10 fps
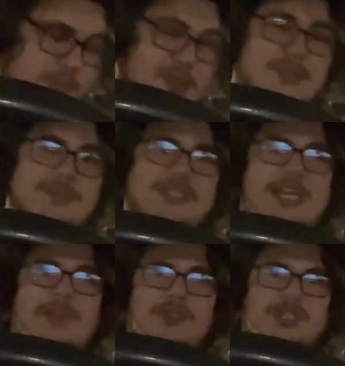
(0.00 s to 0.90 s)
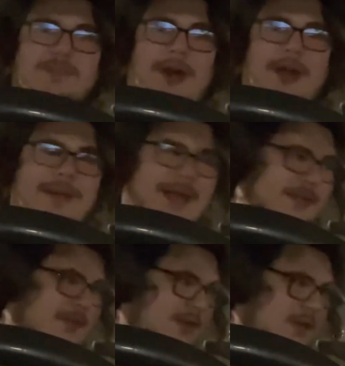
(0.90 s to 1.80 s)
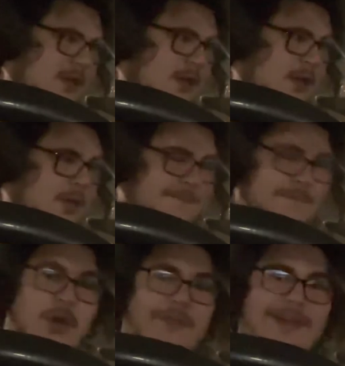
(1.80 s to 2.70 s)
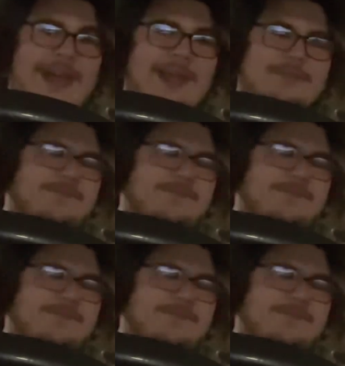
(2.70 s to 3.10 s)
some scenes for the Spider-Man movie.